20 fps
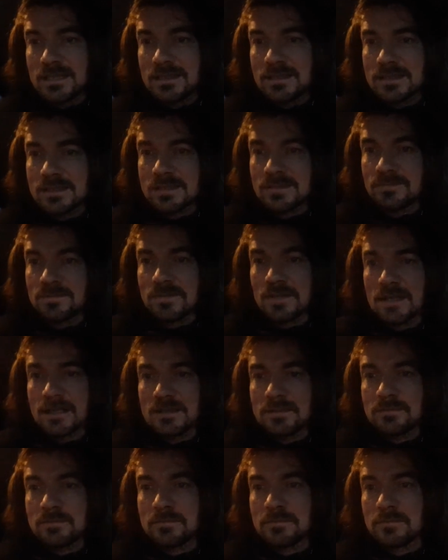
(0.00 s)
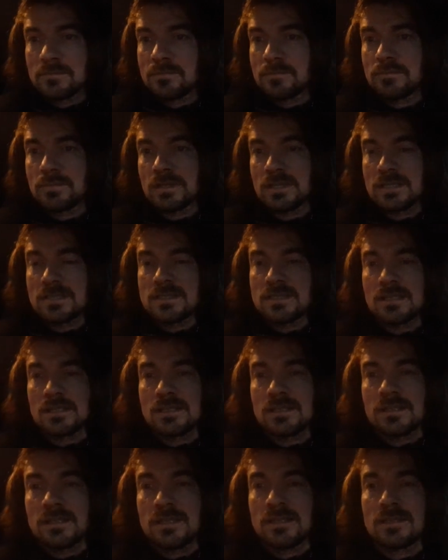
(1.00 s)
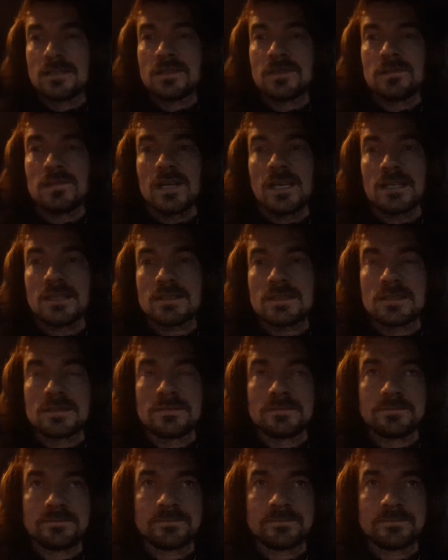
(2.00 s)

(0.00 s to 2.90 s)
It's very politically correct.